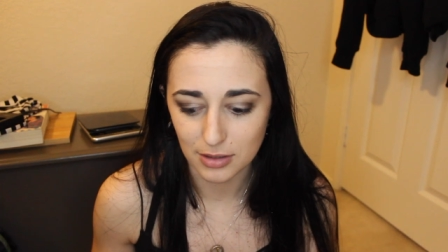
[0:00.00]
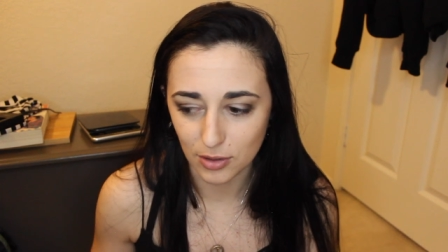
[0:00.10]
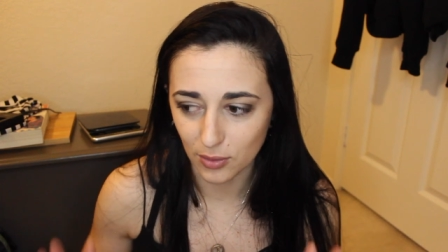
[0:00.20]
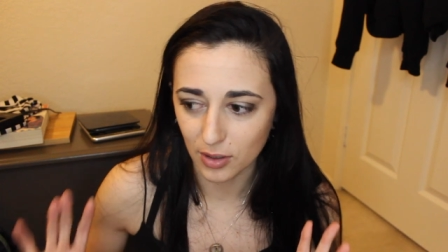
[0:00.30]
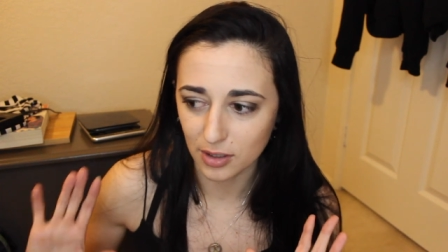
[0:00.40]

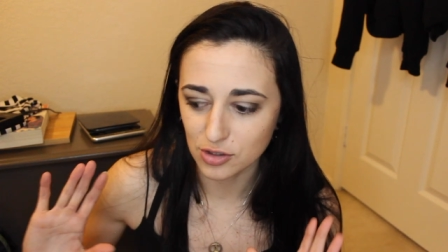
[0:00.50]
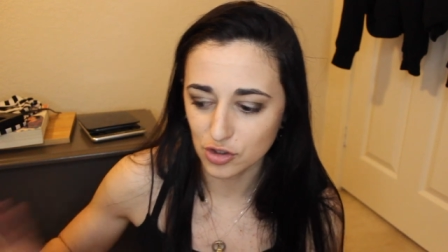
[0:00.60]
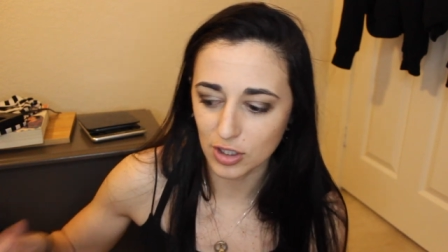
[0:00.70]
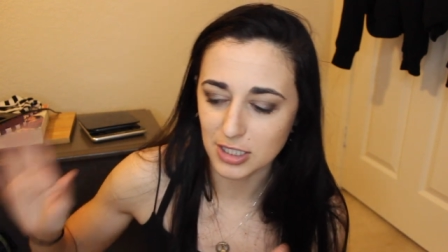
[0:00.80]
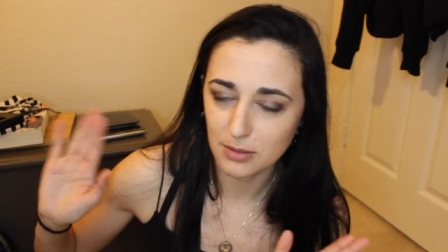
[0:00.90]
your
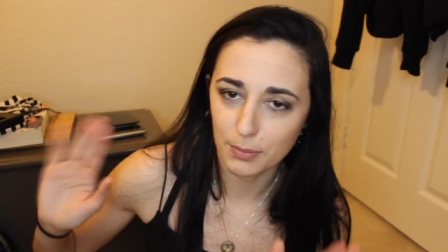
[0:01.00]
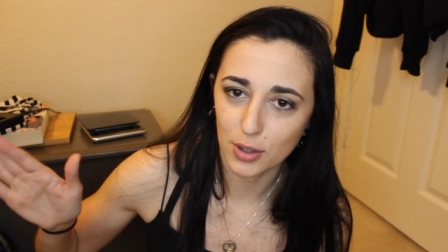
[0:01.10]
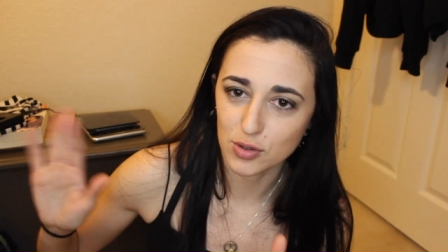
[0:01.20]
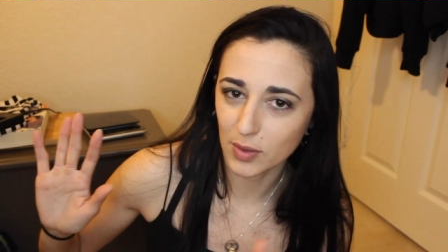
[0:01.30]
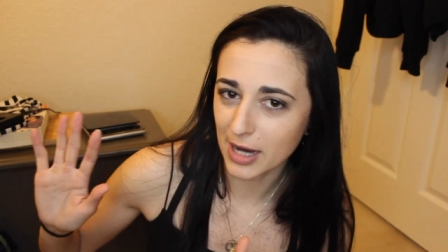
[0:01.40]
strict
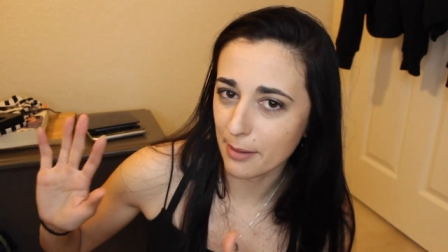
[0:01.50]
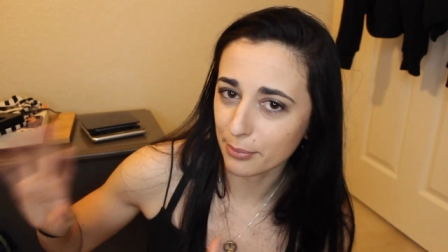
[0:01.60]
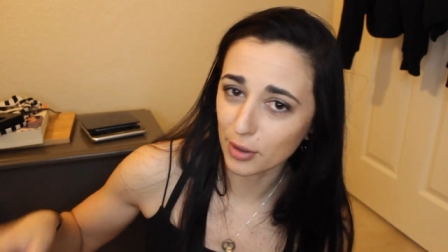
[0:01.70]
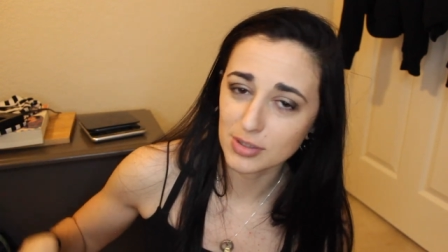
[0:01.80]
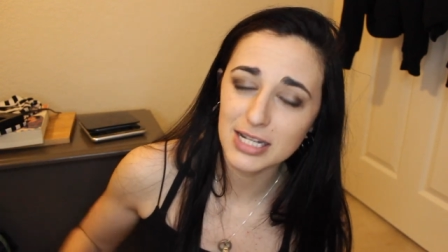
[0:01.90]
post-workout
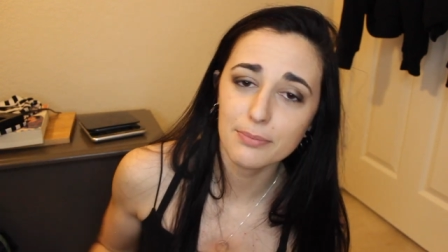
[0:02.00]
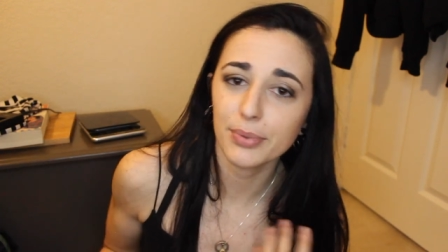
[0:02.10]
protein.